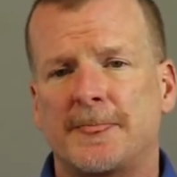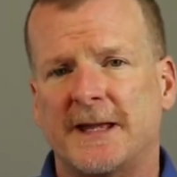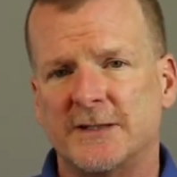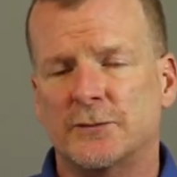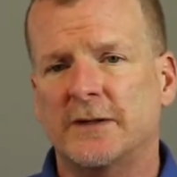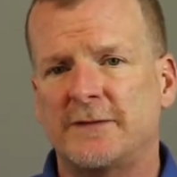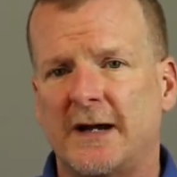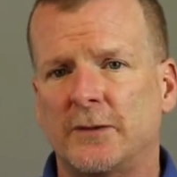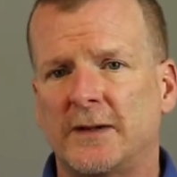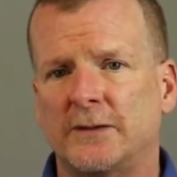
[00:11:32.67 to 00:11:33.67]
He's
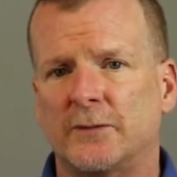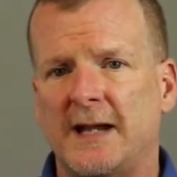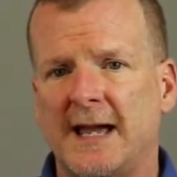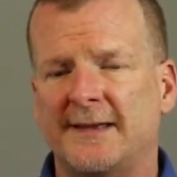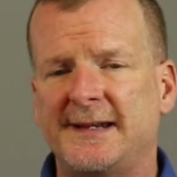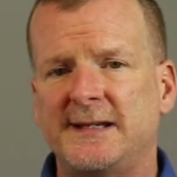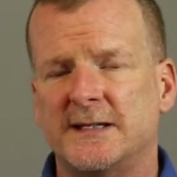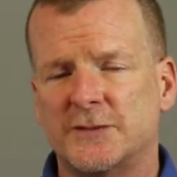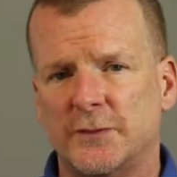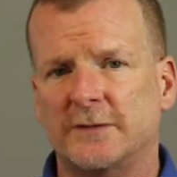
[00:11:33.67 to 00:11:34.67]
reevaluating reality,
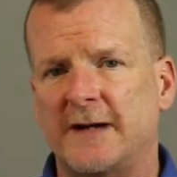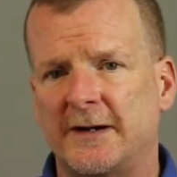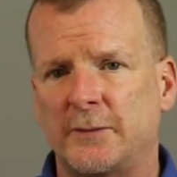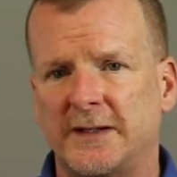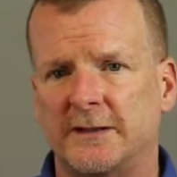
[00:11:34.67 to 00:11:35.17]
he's reevaluating